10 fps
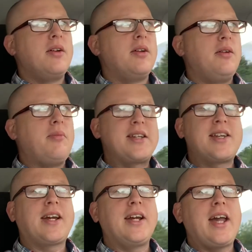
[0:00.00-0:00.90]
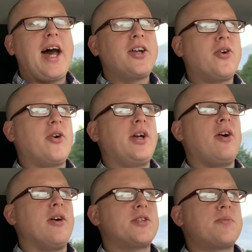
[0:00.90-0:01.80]
My second category
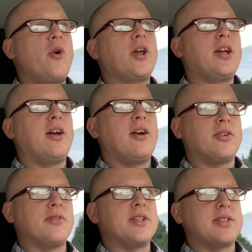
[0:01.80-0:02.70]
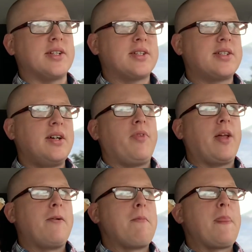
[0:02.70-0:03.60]
are smoking characteristics.
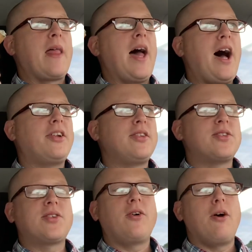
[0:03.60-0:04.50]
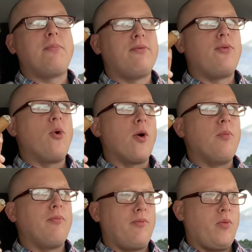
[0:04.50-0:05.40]
How did the cigar
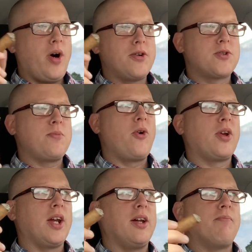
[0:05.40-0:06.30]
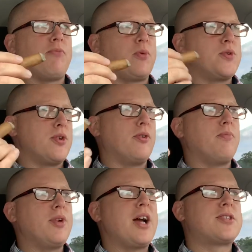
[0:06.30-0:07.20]
perform while you're smoking it? Was there
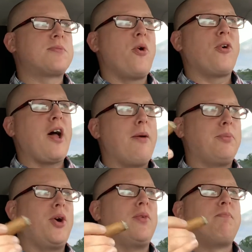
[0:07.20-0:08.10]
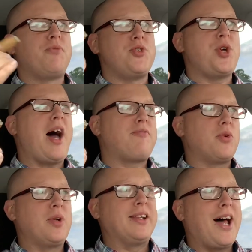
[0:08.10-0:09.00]
nice smoke output? Did you have
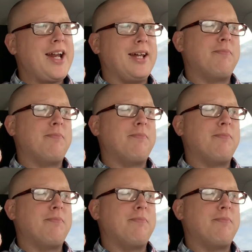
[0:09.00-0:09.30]
to relight it?